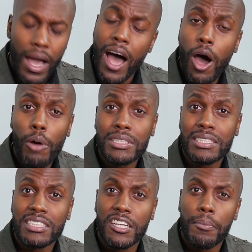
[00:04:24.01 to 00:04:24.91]
I always
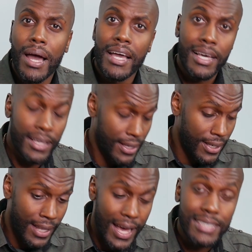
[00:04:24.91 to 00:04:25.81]
consider my
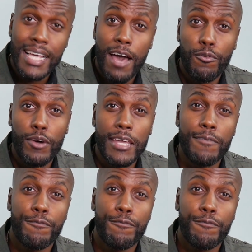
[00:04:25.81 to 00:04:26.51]
glass halfway